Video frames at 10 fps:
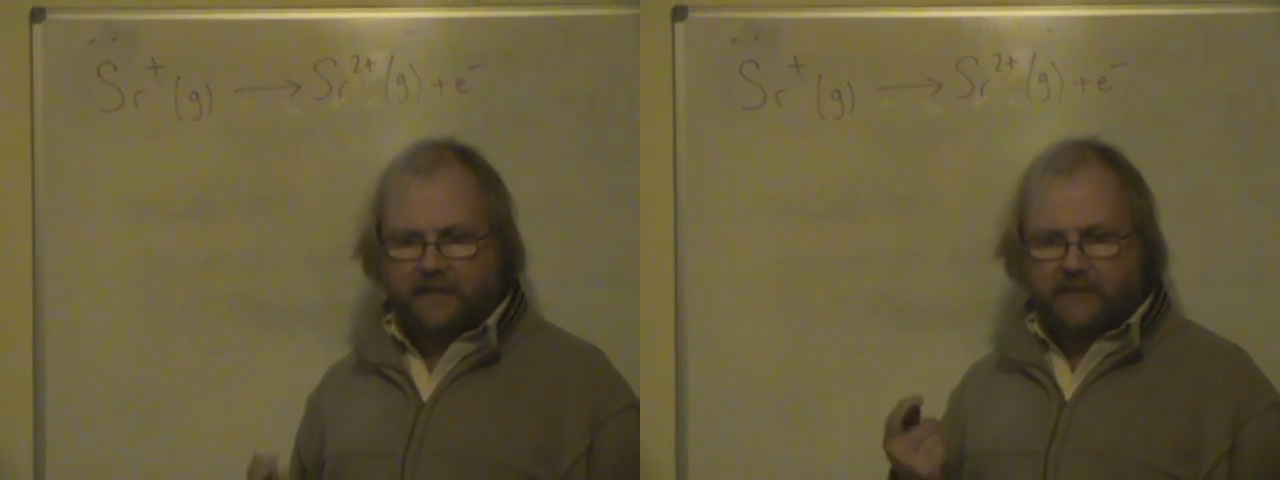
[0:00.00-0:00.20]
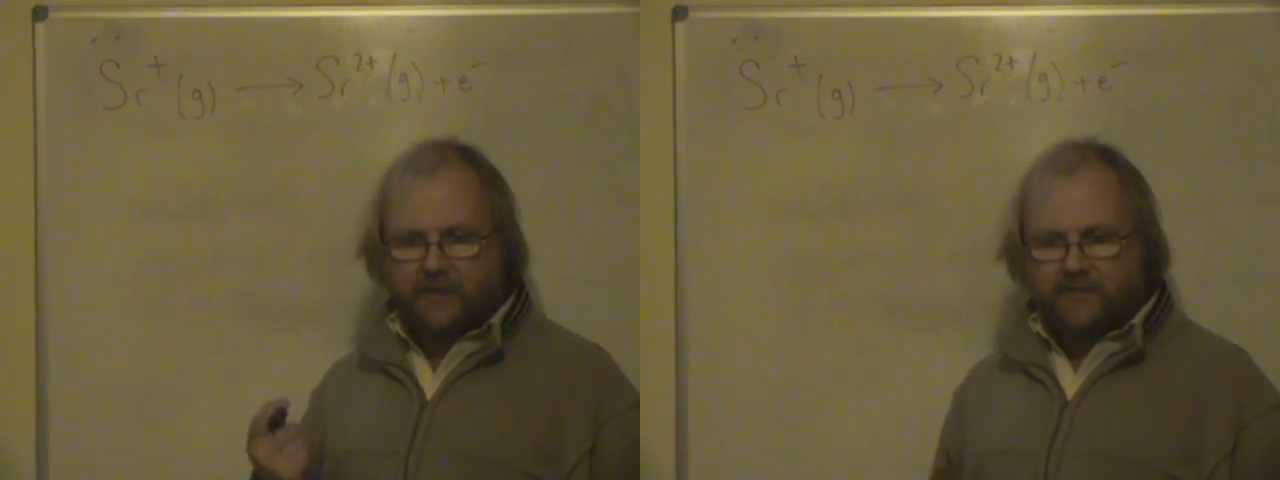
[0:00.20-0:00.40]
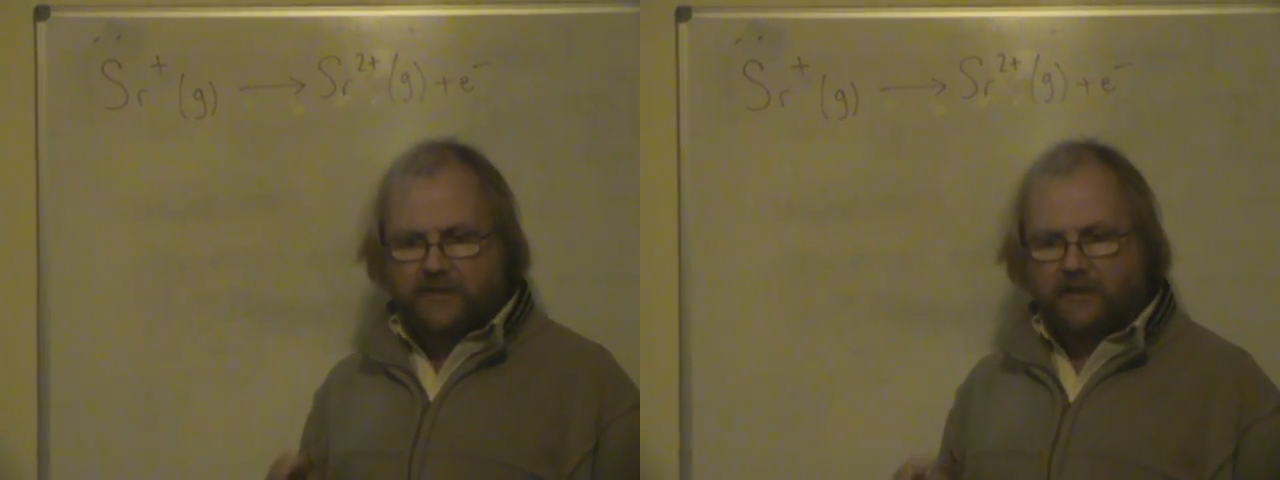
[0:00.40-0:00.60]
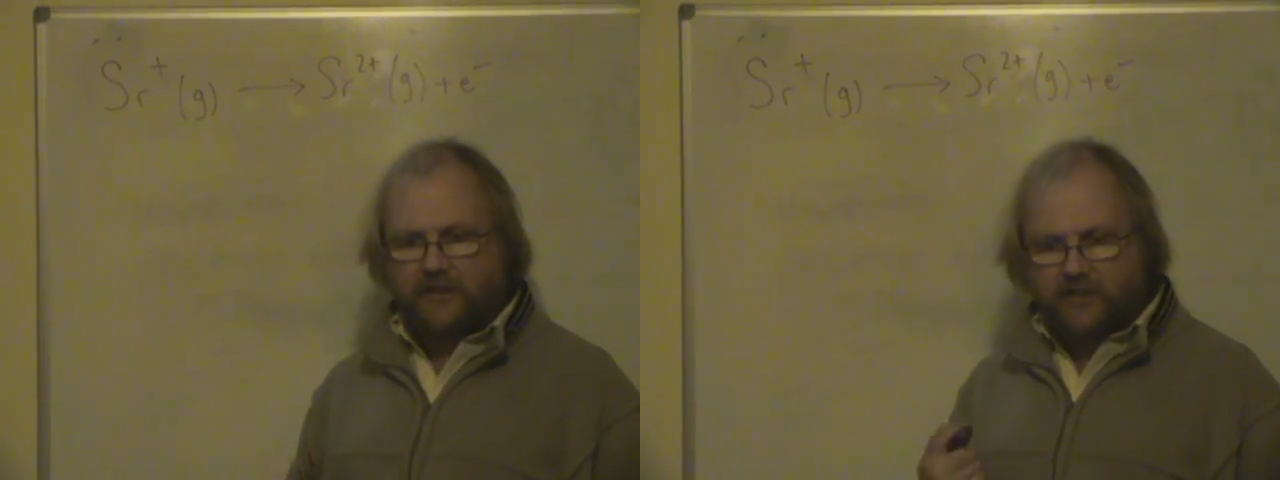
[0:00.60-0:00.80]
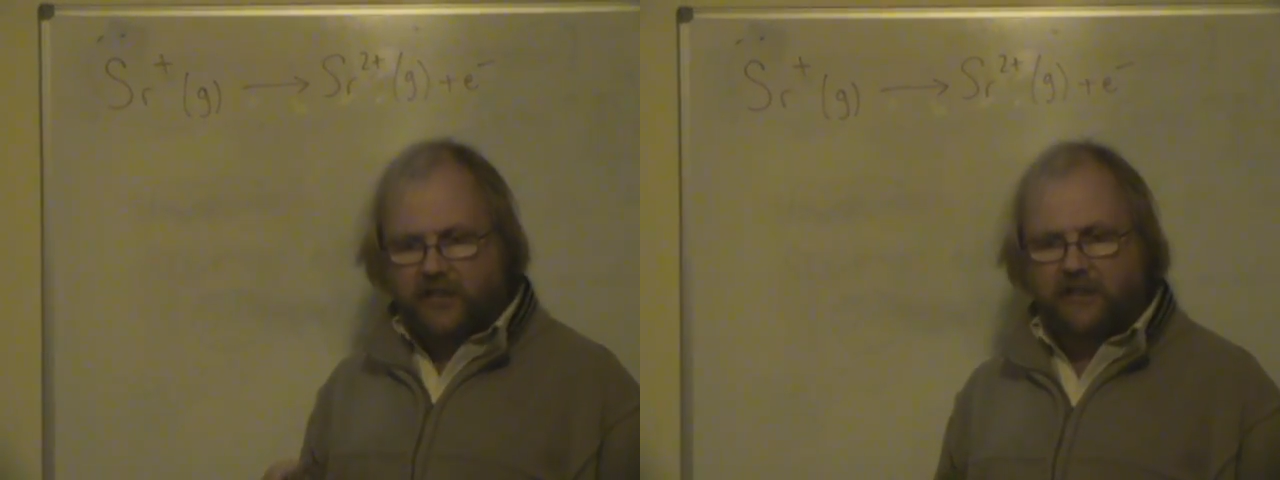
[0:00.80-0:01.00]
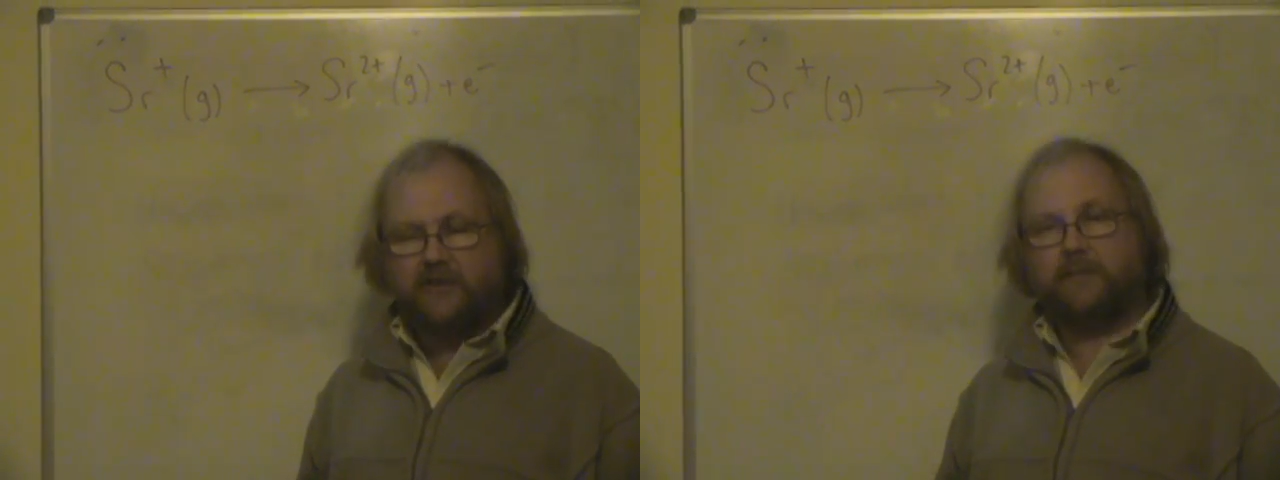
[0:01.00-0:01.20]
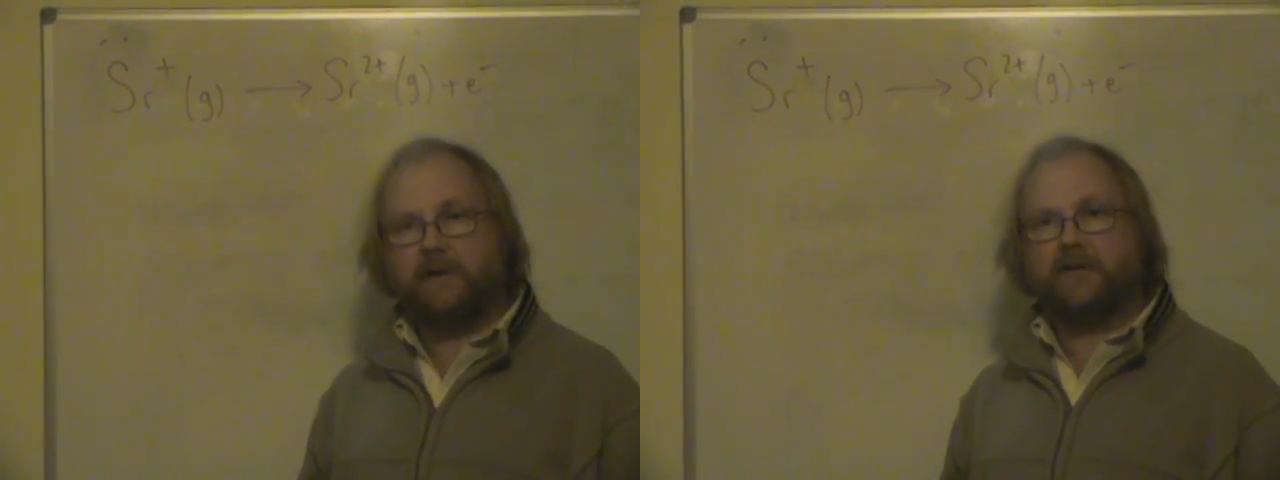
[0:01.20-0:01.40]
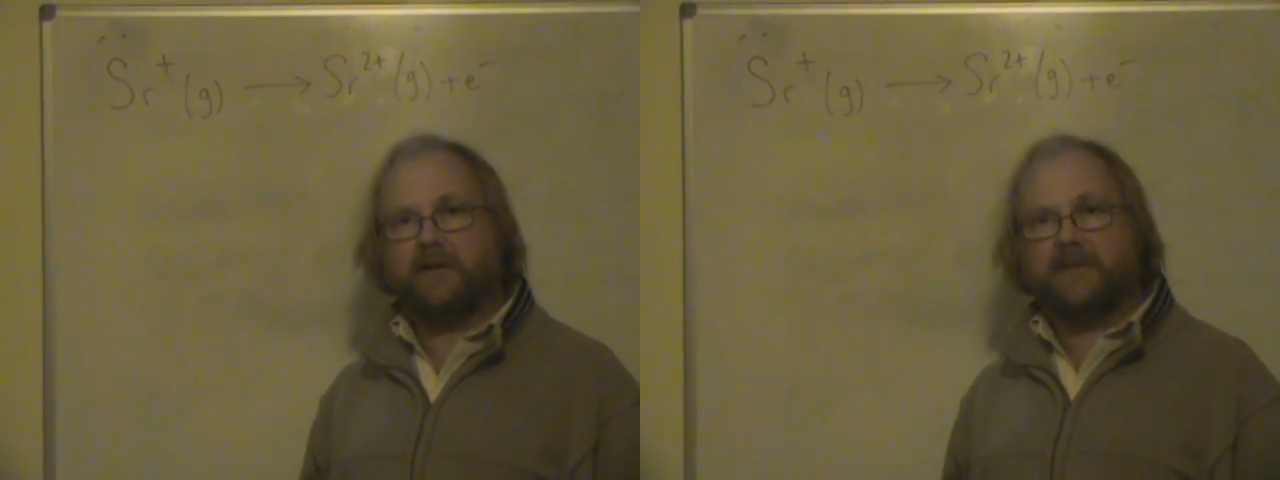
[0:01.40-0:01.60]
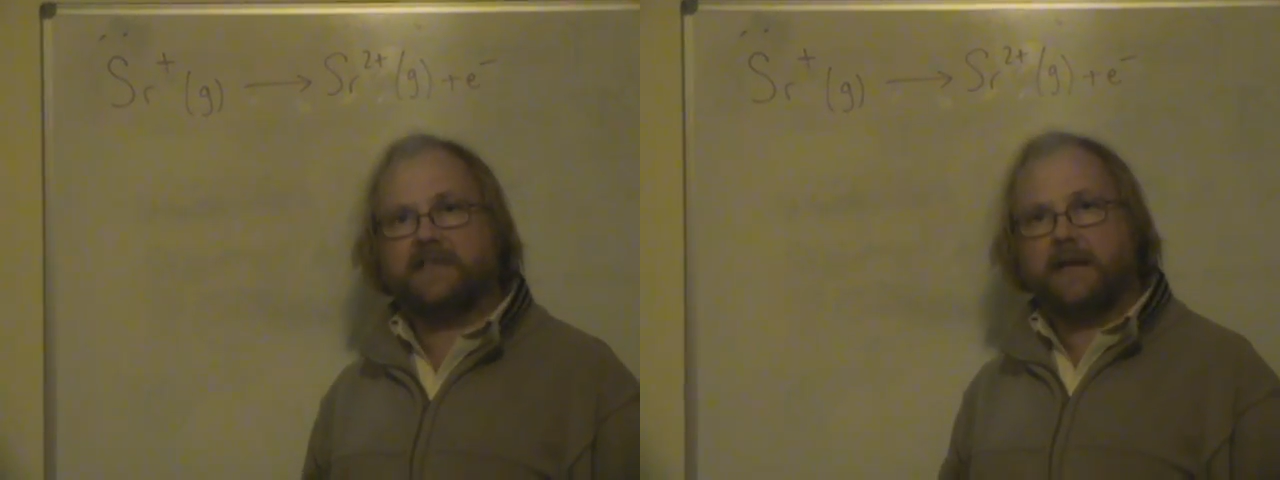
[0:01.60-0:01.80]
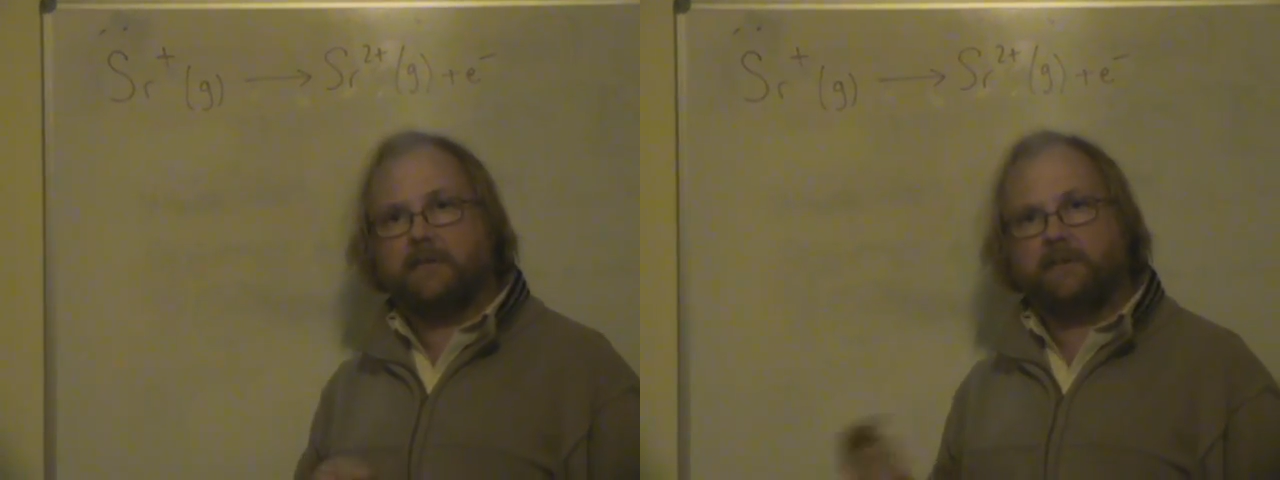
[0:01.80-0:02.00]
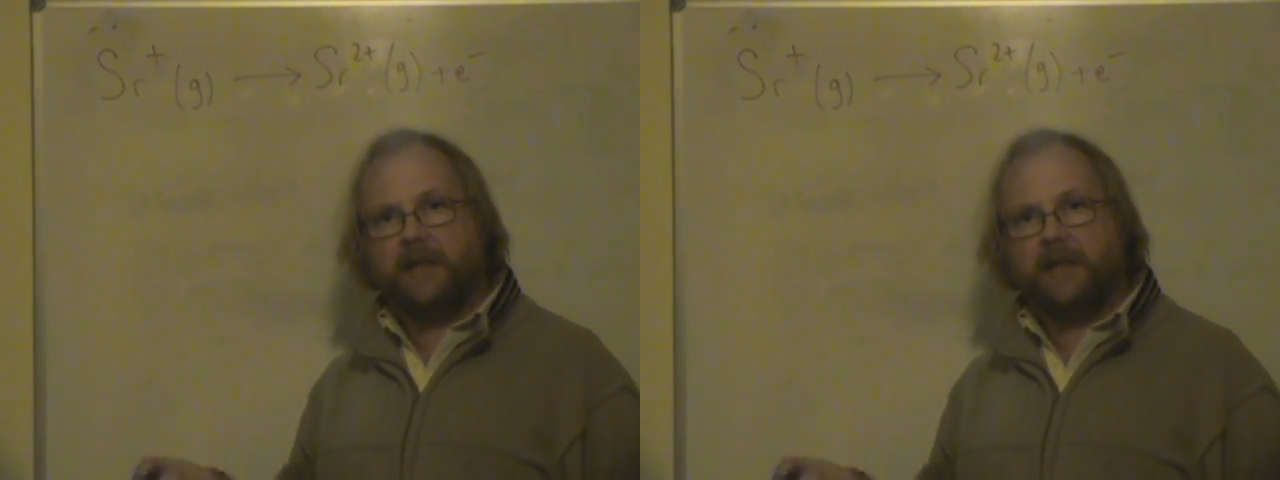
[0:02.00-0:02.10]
So you've just got to check in your periodic table,